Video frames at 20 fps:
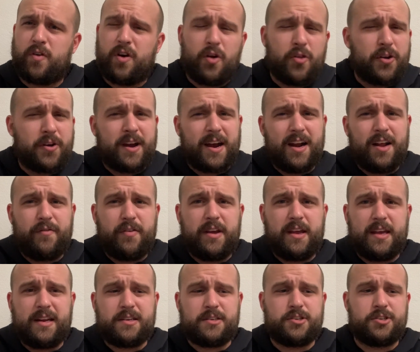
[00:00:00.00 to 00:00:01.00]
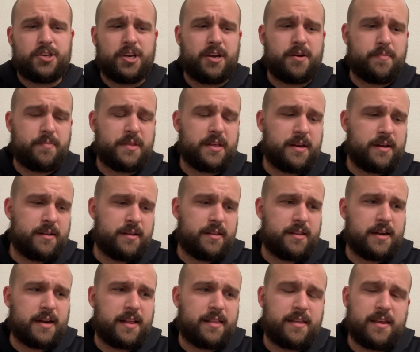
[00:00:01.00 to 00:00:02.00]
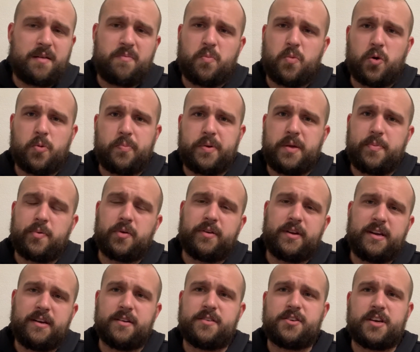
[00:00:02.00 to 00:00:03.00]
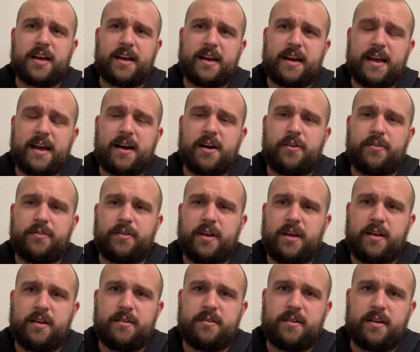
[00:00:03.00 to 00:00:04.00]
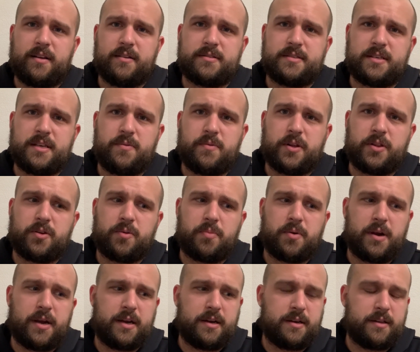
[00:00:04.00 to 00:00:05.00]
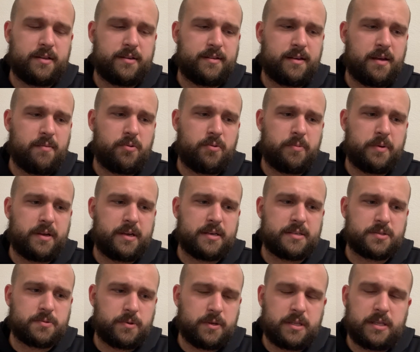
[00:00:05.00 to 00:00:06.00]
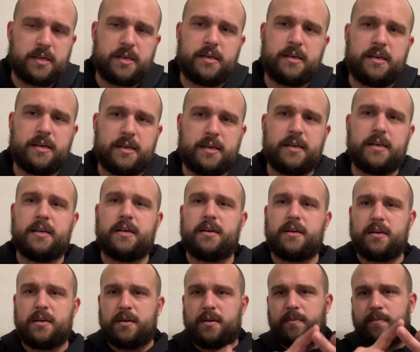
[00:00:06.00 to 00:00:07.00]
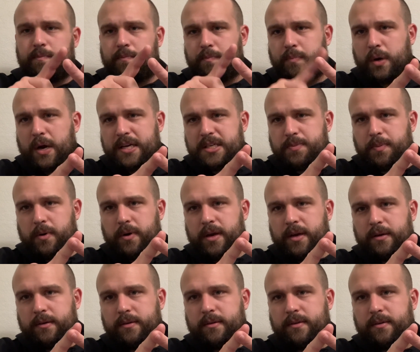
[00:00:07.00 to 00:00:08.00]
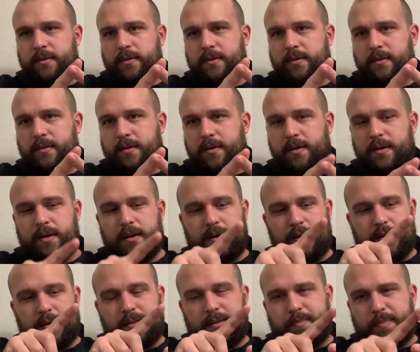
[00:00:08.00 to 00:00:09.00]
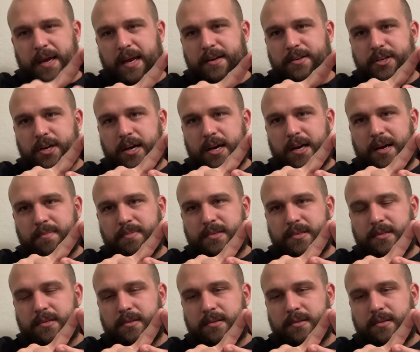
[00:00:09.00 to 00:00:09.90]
they're kind of a hidden gem that I think more people need to check it out and see what they're bringing to the table, because really, price point, the paint jobs,